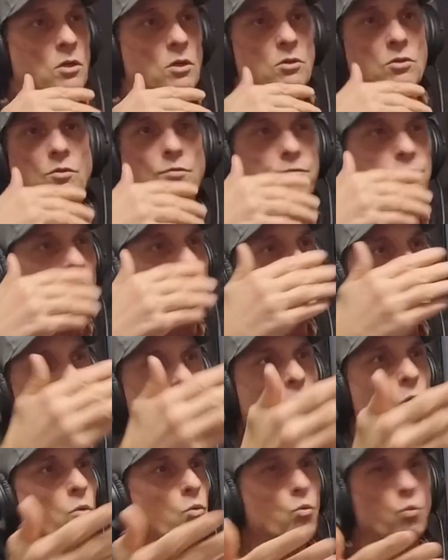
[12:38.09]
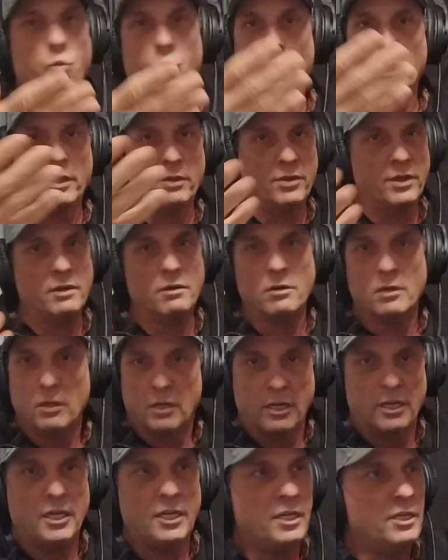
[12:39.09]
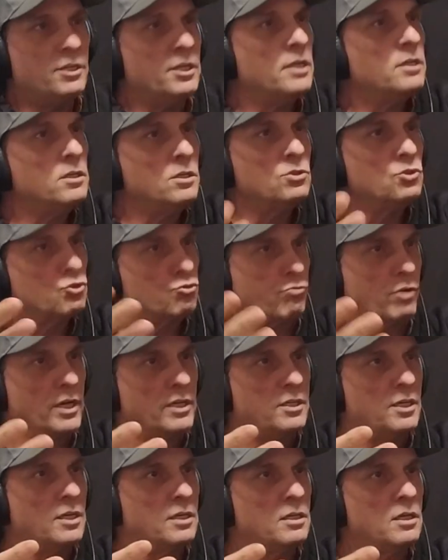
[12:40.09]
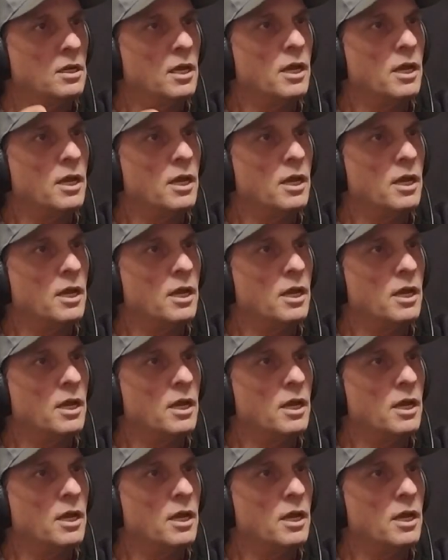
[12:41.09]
You find out where they're eating and drinking,